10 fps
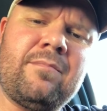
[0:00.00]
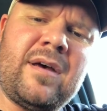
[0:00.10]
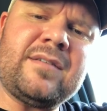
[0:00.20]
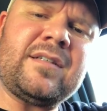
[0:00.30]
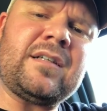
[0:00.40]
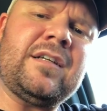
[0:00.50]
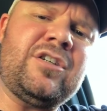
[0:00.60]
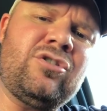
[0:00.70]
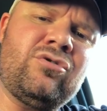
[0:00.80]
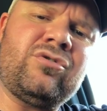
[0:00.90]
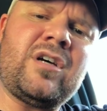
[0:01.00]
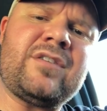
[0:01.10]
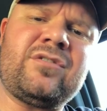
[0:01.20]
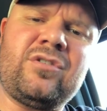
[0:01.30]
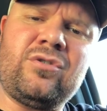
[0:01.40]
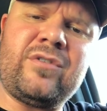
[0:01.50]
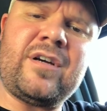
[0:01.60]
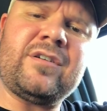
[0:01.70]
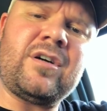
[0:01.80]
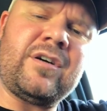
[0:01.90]
basically used us to do
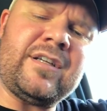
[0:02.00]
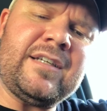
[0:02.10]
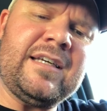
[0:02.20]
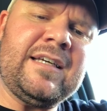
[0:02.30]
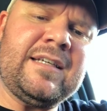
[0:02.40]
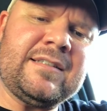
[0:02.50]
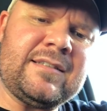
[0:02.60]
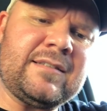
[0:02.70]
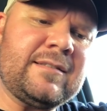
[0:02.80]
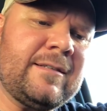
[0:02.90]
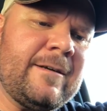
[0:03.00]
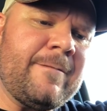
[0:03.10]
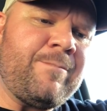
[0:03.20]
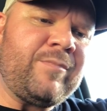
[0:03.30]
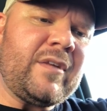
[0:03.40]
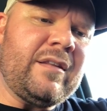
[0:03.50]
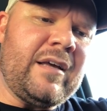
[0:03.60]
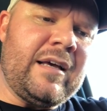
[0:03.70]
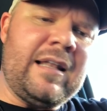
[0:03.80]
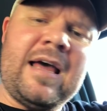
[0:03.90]
their dirty deeds and
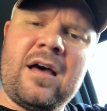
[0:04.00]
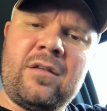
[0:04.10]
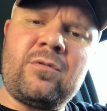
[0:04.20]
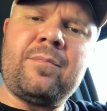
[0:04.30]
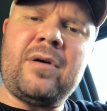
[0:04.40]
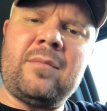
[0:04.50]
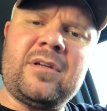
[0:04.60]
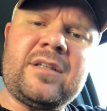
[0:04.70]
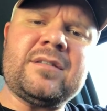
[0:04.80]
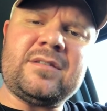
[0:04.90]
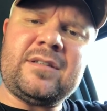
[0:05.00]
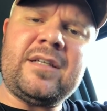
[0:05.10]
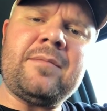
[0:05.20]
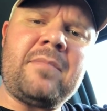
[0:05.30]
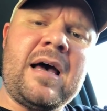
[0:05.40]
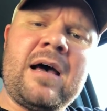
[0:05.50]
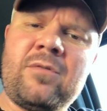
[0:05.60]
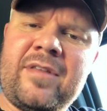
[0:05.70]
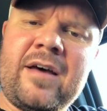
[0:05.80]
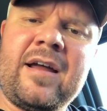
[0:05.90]
they allow the Republicans to get by
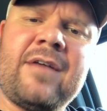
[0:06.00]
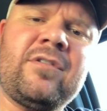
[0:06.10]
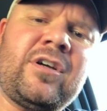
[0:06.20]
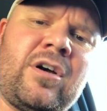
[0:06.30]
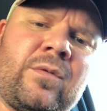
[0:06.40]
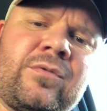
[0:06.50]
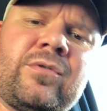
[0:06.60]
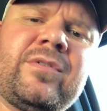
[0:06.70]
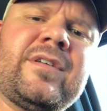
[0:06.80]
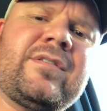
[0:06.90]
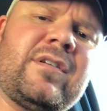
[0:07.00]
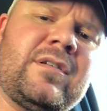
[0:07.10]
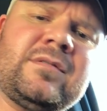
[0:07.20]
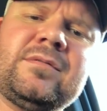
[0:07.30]
without having to go through this uh,